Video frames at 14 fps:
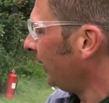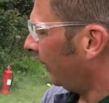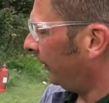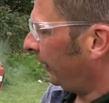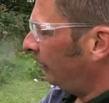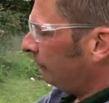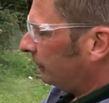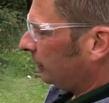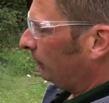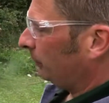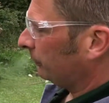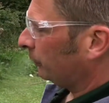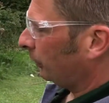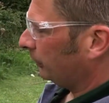And then every time
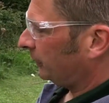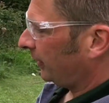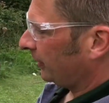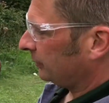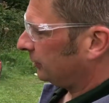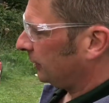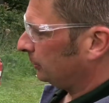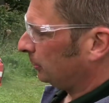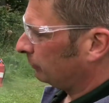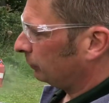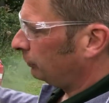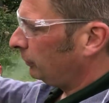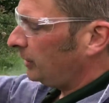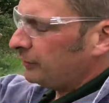we've got to that stage,
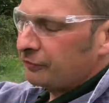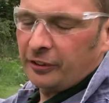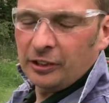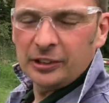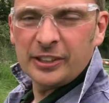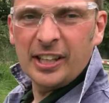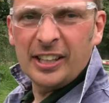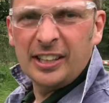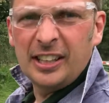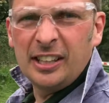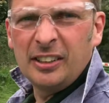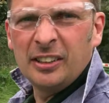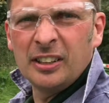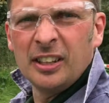we've refilled it
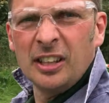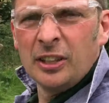again.